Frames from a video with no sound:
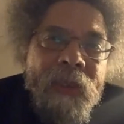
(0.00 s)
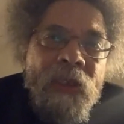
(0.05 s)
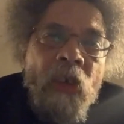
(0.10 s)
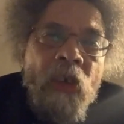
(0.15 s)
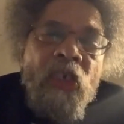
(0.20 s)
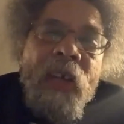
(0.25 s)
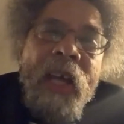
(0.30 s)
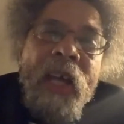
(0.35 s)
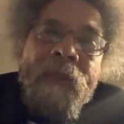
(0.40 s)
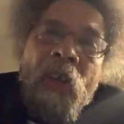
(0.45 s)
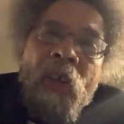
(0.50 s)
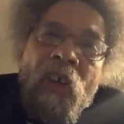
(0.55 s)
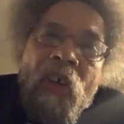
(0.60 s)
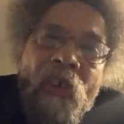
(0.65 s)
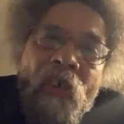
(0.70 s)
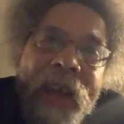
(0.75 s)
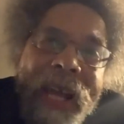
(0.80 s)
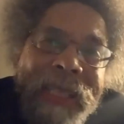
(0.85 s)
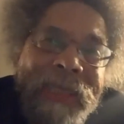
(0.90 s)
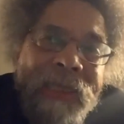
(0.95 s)
So you have a
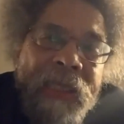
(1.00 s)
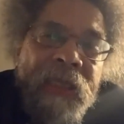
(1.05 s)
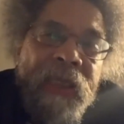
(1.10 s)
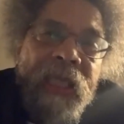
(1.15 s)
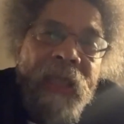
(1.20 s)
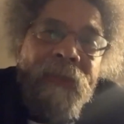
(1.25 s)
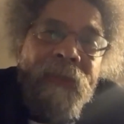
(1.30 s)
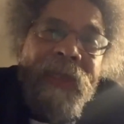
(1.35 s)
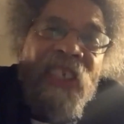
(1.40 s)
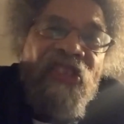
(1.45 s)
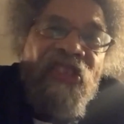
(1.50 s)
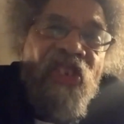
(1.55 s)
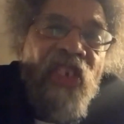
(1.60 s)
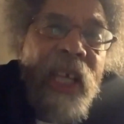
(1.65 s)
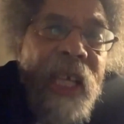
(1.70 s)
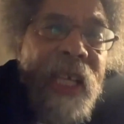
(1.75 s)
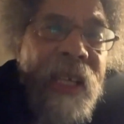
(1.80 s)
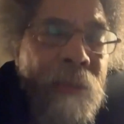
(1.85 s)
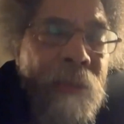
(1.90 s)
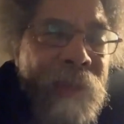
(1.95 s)
crisis of
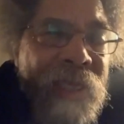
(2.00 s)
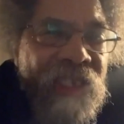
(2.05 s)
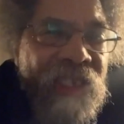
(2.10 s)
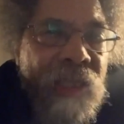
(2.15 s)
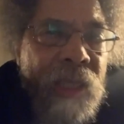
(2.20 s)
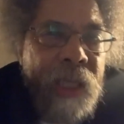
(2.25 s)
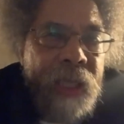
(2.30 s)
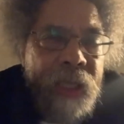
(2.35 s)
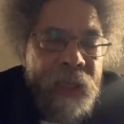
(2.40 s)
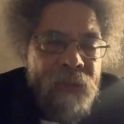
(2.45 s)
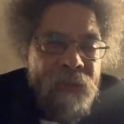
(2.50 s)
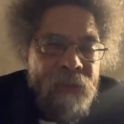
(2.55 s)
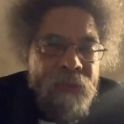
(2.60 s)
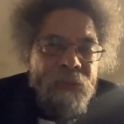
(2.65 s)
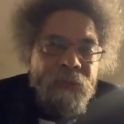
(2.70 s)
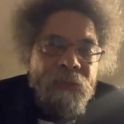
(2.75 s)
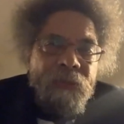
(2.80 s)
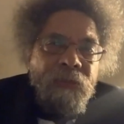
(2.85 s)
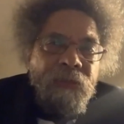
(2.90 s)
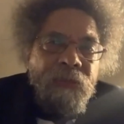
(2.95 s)
legitimacy.
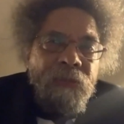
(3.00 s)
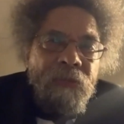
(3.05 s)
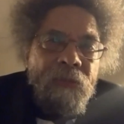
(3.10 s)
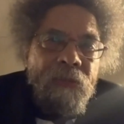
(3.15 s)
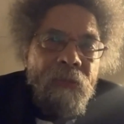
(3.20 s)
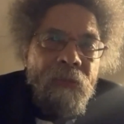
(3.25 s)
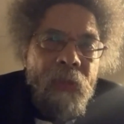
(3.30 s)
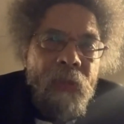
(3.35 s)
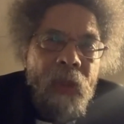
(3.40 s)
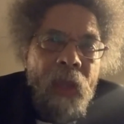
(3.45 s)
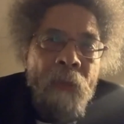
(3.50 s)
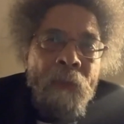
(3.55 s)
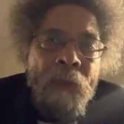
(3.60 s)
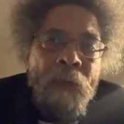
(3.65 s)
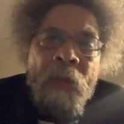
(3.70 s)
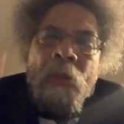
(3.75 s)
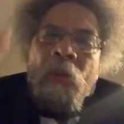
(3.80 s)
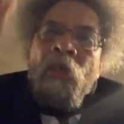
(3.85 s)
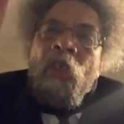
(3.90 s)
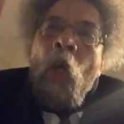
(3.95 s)

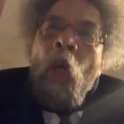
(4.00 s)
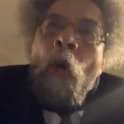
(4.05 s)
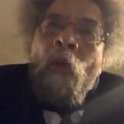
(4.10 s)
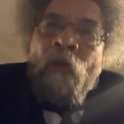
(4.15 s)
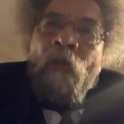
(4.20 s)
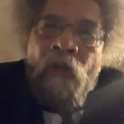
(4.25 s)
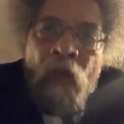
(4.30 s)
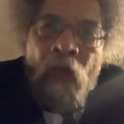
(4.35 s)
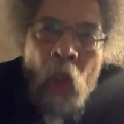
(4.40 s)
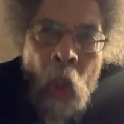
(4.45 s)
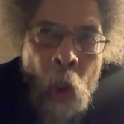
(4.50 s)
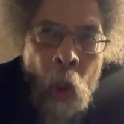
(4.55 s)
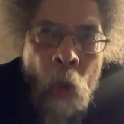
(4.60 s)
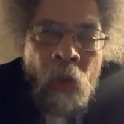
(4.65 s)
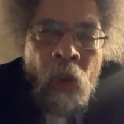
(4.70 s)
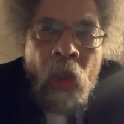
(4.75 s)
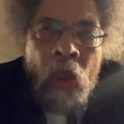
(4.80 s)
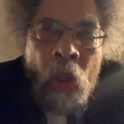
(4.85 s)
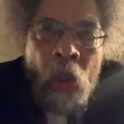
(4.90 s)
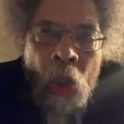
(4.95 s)
People don't
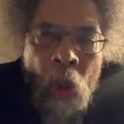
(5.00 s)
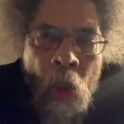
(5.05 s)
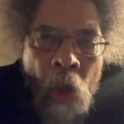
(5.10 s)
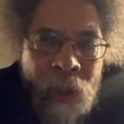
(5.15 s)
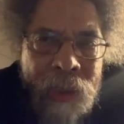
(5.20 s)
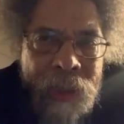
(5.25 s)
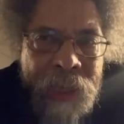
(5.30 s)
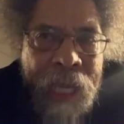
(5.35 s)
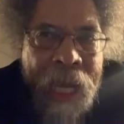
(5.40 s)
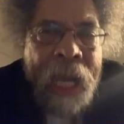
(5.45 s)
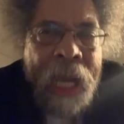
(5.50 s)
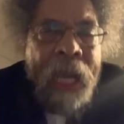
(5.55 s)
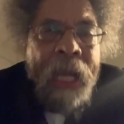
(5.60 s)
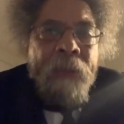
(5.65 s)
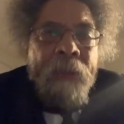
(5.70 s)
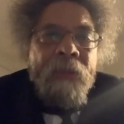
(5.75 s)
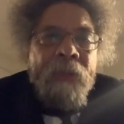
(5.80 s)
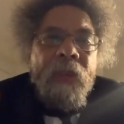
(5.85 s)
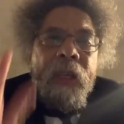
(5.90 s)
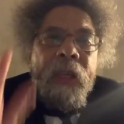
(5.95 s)
view the New York
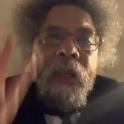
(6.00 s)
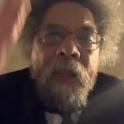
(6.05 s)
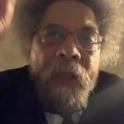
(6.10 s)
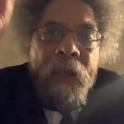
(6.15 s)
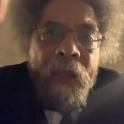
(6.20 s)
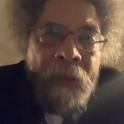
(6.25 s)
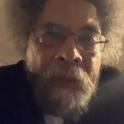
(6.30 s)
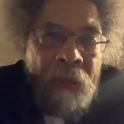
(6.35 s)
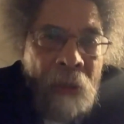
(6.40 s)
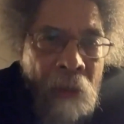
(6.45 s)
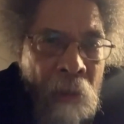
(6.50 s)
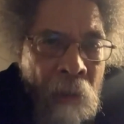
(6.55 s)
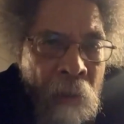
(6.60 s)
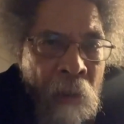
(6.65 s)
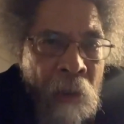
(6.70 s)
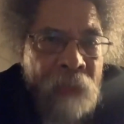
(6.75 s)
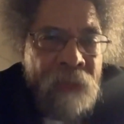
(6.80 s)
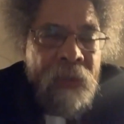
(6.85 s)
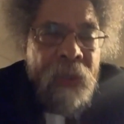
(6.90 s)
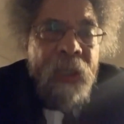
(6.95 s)
Times and
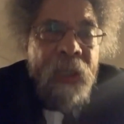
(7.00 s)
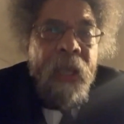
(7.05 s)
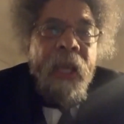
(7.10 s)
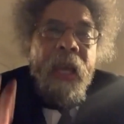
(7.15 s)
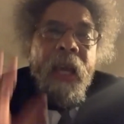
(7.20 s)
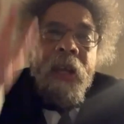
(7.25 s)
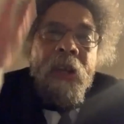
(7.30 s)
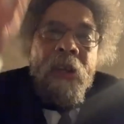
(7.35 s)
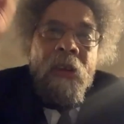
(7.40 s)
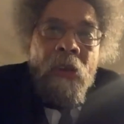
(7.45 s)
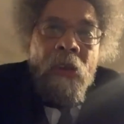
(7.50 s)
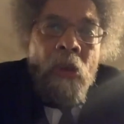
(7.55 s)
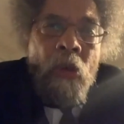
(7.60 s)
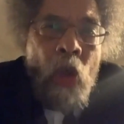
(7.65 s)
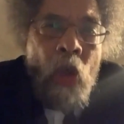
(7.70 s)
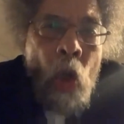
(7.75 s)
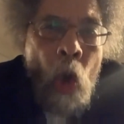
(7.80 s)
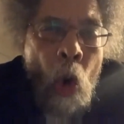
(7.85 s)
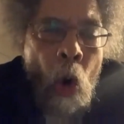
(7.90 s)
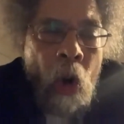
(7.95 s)
Harvard and the New
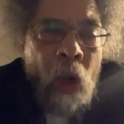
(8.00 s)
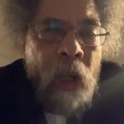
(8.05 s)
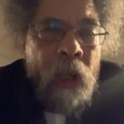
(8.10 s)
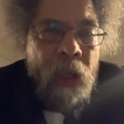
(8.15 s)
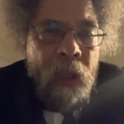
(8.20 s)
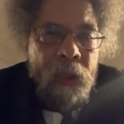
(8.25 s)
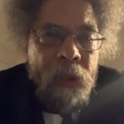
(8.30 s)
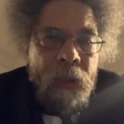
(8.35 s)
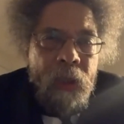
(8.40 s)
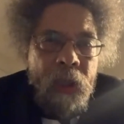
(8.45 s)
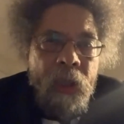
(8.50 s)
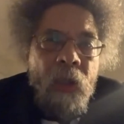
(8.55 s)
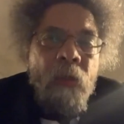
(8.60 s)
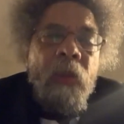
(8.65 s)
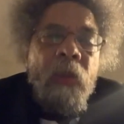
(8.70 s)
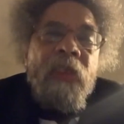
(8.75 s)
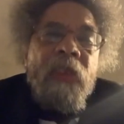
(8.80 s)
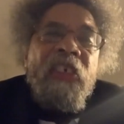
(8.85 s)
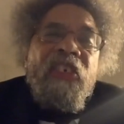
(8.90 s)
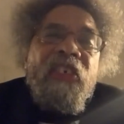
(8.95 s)
Yorker
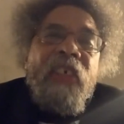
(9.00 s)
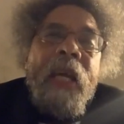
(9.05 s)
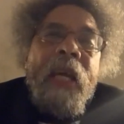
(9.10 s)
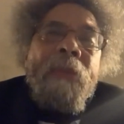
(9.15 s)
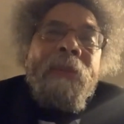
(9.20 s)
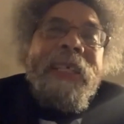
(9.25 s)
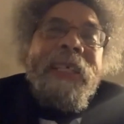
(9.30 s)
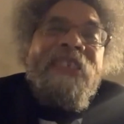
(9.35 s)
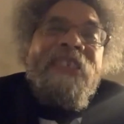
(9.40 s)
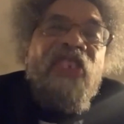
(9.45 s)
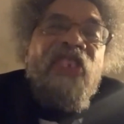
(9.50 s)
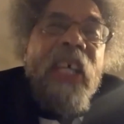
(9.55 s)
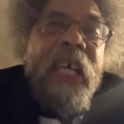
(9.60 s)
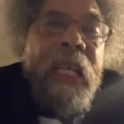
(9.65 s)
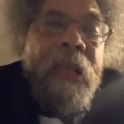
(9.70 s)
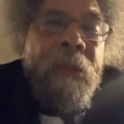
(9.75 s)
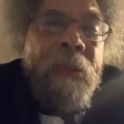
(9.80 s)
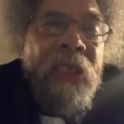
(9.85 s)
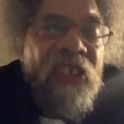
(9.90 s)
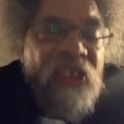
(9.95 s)
with the same
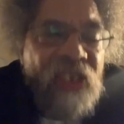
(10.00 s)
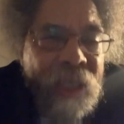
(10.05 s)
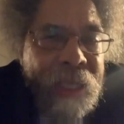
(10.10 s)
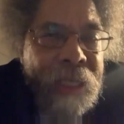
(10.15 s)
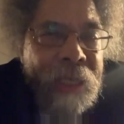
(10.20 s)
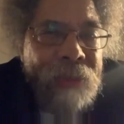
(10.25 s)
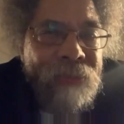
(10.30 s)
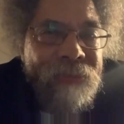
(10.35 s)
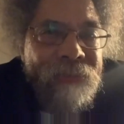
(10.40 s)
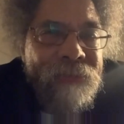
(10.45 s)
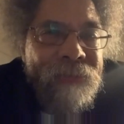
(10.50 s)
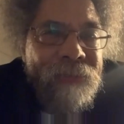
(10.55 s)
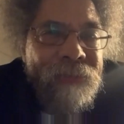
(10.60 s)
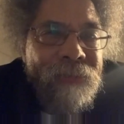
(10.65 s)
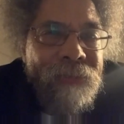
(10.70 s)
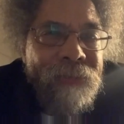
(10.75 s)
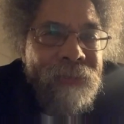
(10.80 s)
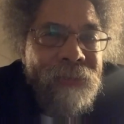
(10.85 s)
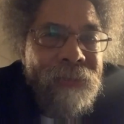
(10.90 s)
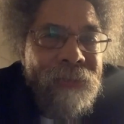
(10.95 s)
legitimacy
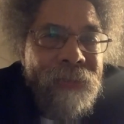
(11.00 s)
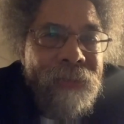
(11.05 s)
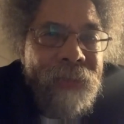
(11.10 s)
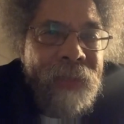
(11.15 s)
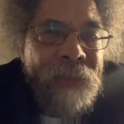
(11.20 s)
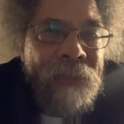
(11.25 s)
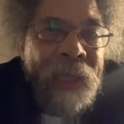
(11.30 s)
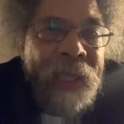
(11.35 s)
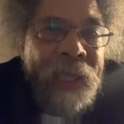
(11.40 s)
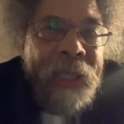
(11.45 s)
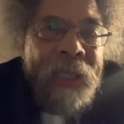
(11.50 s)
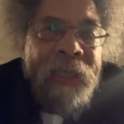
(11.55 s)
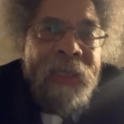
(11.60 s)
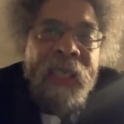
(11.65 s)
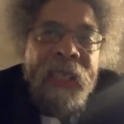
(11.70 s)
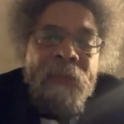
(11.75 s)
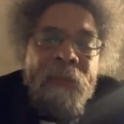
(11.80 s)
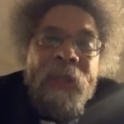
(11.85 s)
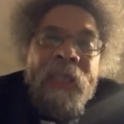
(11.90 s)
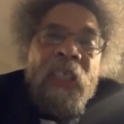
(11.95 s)
because
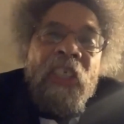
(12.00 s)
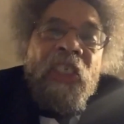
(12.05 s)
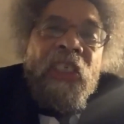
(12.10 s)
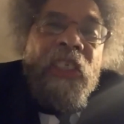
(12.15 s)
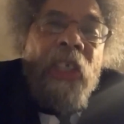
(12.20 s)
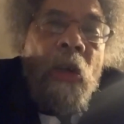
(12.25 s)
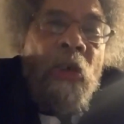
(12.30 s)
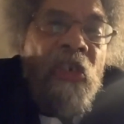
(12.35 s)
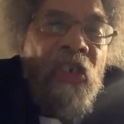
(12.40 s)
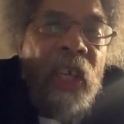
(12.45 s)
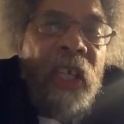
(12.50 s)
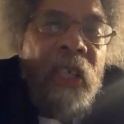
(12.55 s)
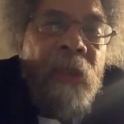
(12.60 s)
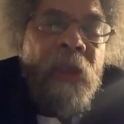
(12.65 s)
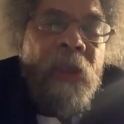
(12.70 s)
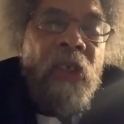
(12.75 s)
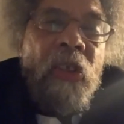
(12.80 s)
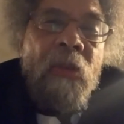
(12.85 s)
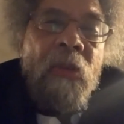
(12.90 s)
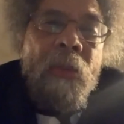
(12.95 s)
they've been associated
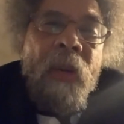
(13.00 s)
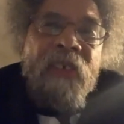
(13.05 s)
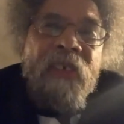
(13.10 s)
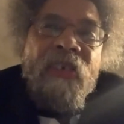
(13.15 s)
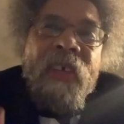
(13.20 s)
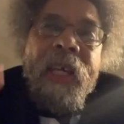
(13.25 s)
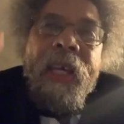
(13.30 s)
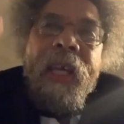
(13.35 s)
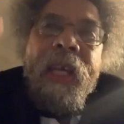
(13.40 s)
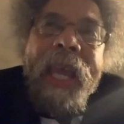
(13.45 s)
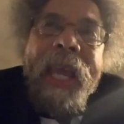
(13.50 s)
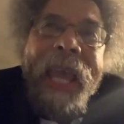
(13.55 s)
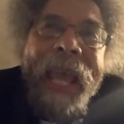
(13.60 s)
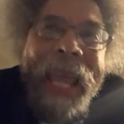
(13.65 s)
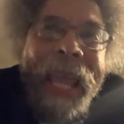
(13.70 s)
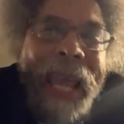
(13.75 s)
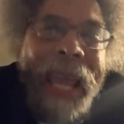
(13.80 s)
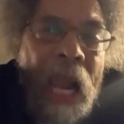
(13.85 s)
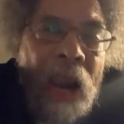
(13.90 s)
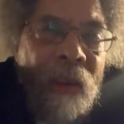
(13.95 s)
with too much
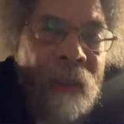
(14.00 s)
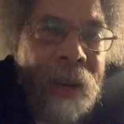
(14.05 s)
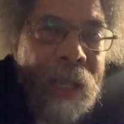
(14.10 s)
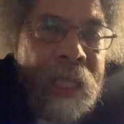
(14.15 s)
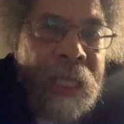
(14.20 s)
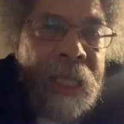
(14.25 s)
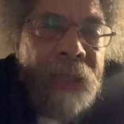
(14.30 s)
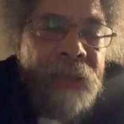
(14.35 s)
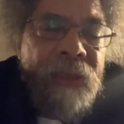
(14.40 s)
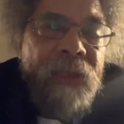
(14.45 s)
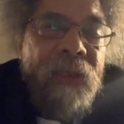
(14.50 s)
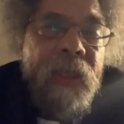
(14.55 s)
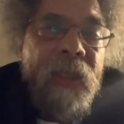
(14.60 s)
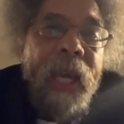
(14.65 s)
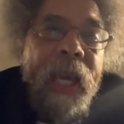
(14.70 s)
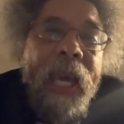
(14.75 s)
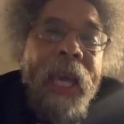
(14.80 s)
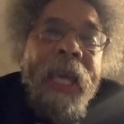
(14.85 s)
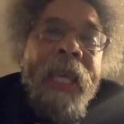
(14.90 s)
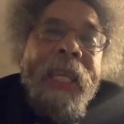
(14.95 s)
arrogance
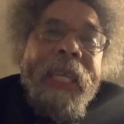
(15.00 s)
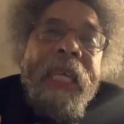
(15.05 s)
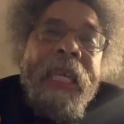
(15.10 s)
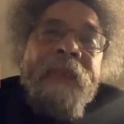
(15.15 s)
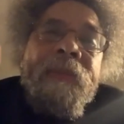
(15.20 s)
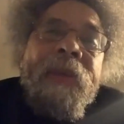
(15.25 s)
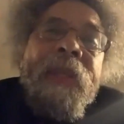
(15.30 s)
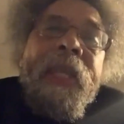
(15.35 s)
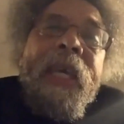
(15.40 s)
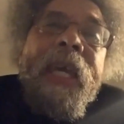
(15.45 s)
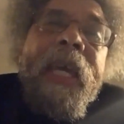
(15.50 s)
and even